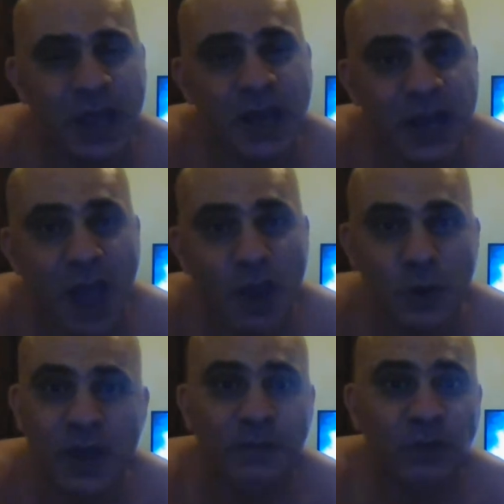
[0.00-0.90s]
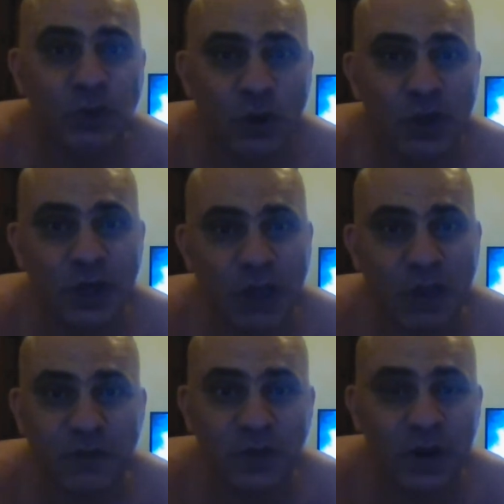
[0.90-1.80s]
No, you're going to go
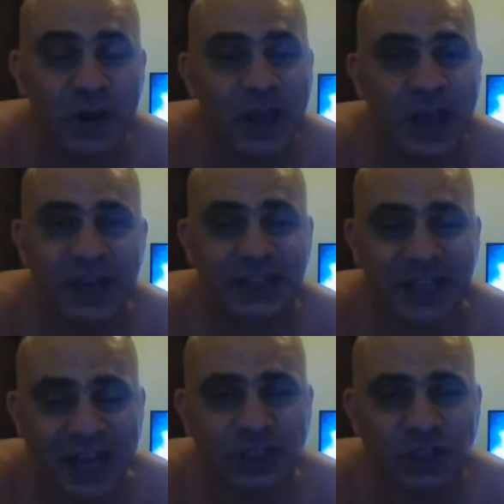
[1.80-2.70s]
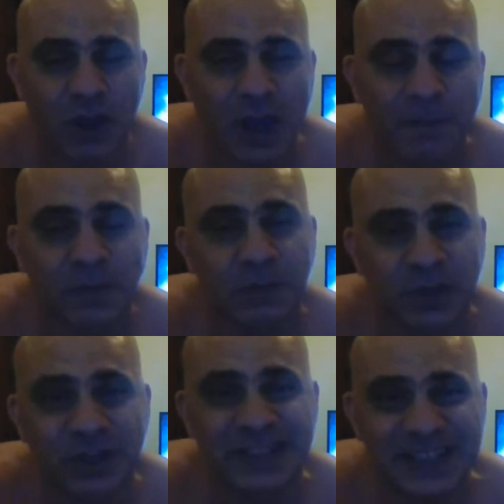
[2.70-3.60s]
for an attached guy
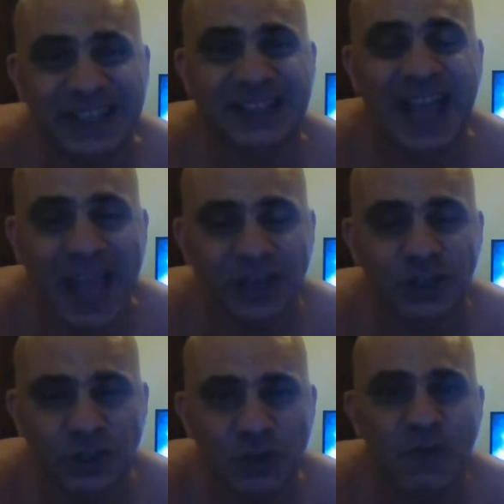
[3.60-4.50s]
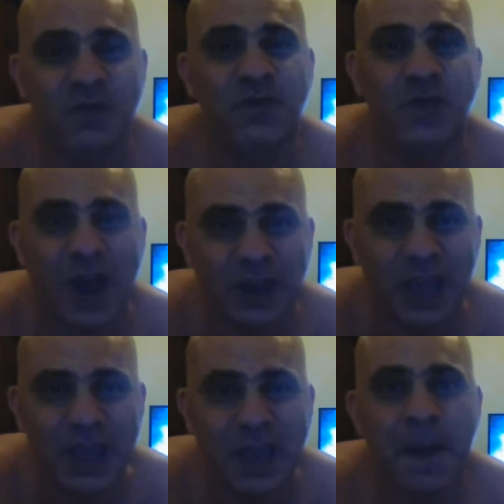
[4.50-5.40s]
because he's attached, you
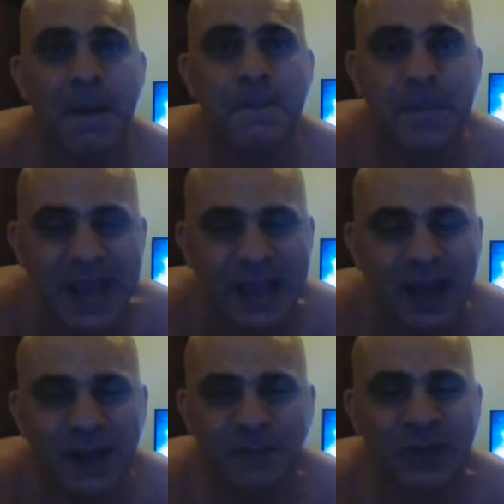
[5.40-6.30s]
fucking minger.